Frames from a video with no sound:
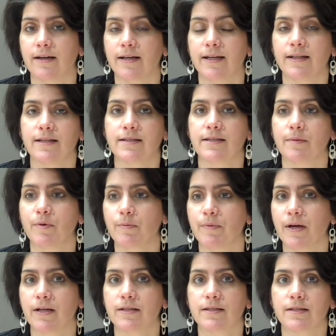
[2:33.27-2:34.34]
In the summer
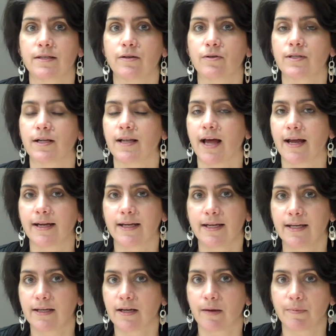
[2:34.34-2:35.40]
months, there's a lot of
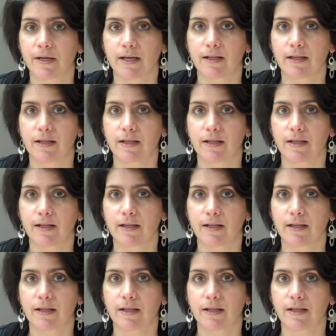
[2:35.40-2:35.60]
heat coming